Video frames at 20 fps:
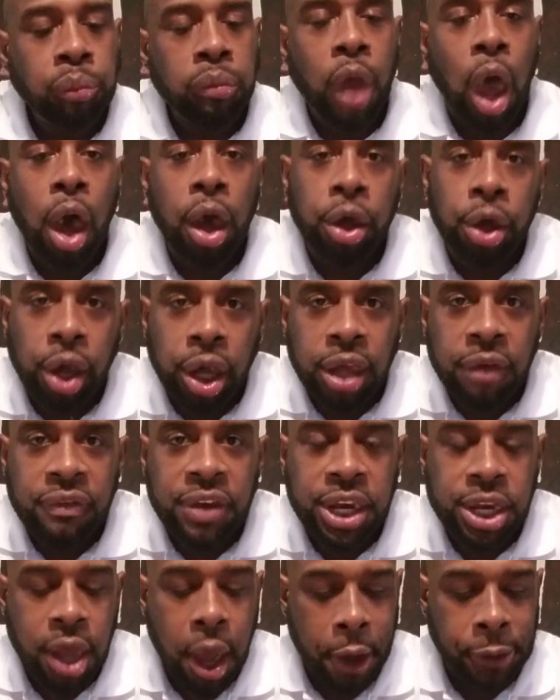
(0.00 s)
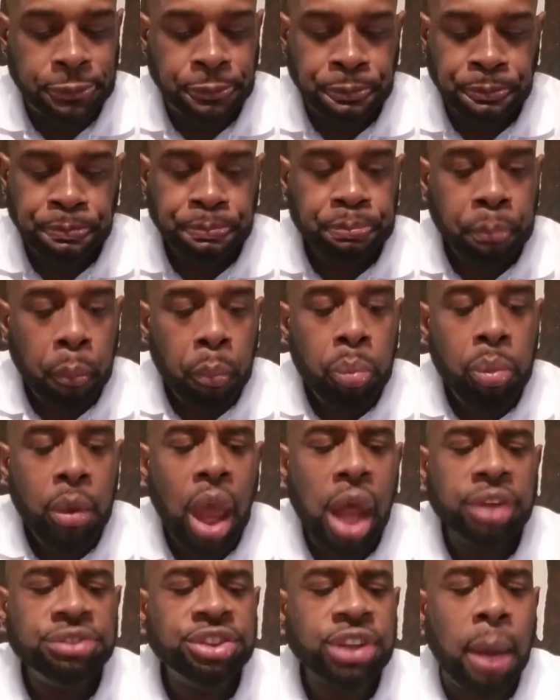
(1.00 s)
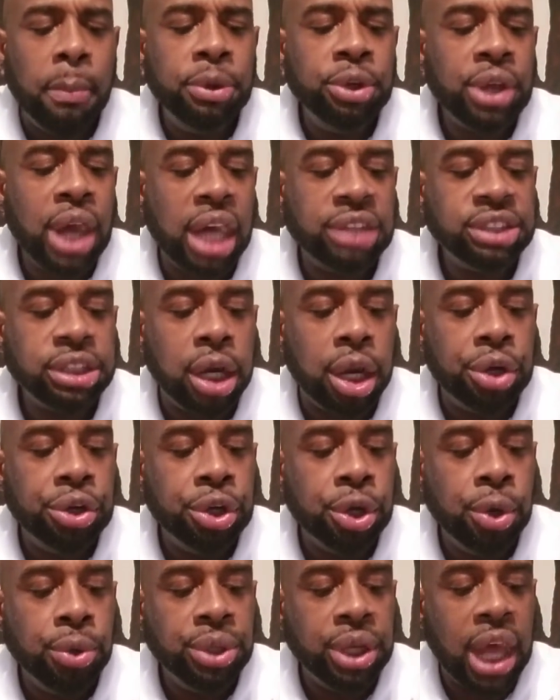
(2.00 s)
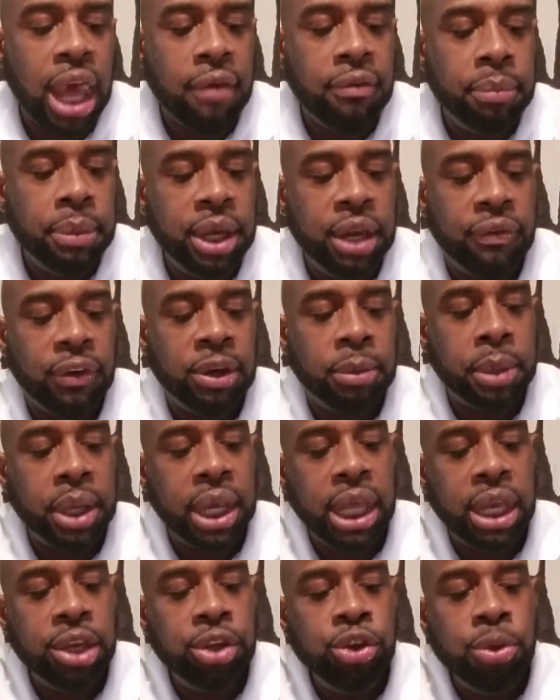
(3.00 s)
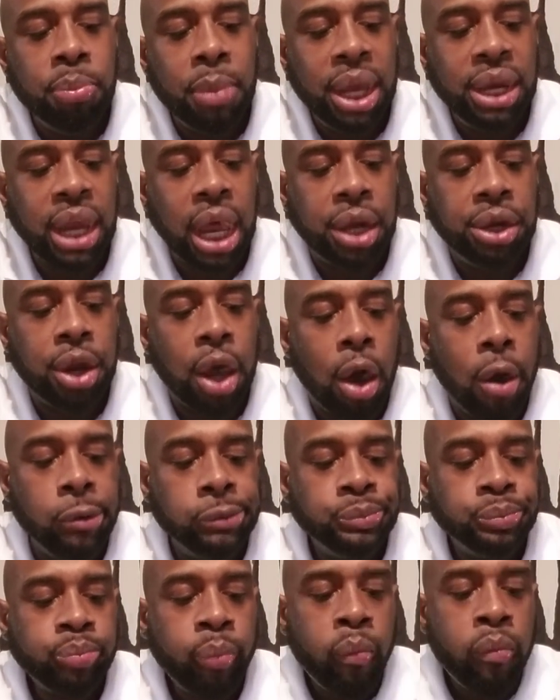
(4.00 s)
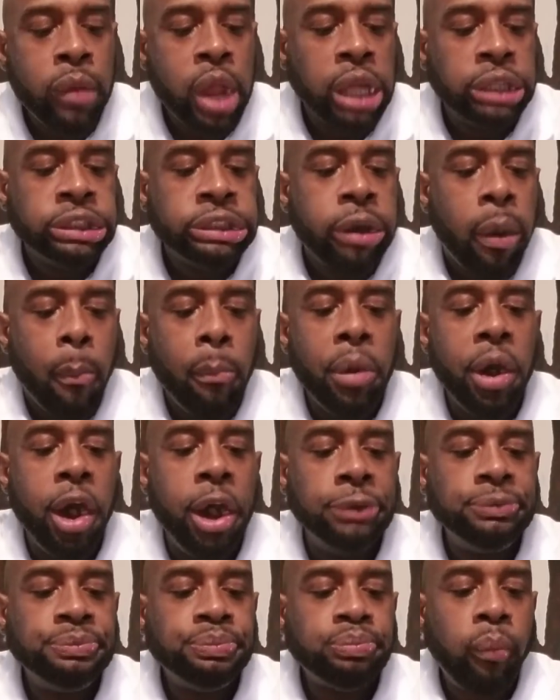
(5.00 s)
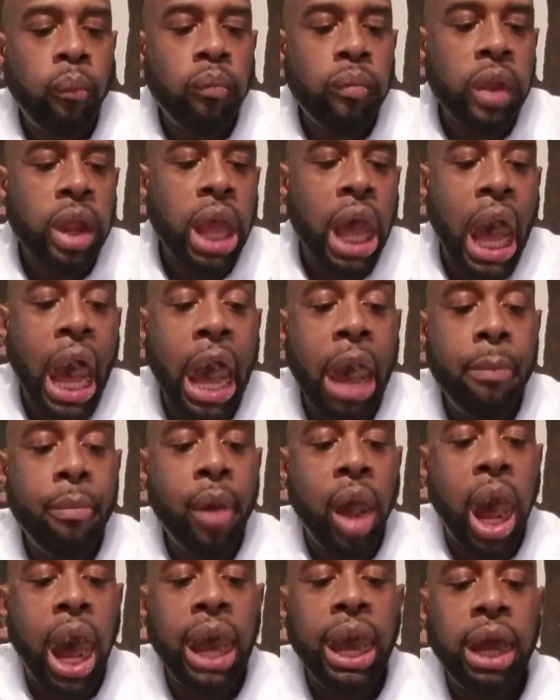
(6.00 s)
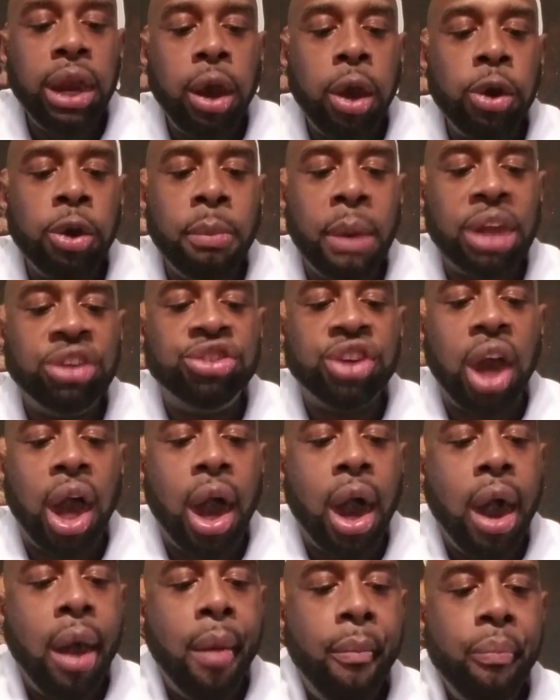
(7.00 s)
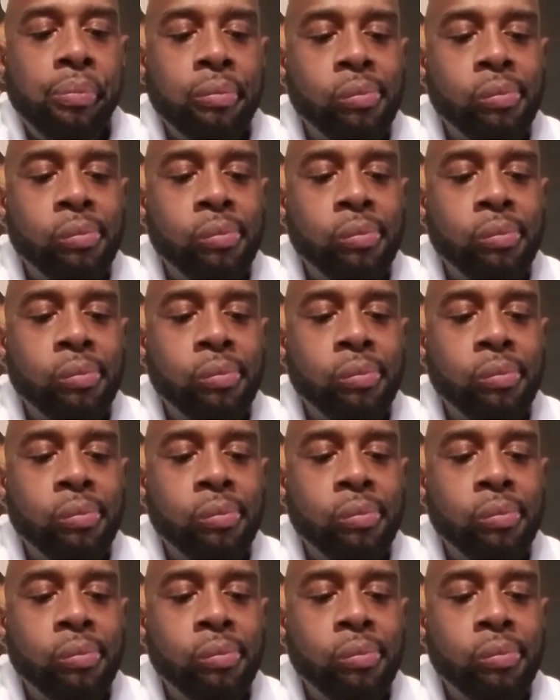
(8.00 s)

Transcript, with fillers: a cooking video. Some of you guys that are new that haven't been here from the beginning, you may not know. But I'm I got hurt on my job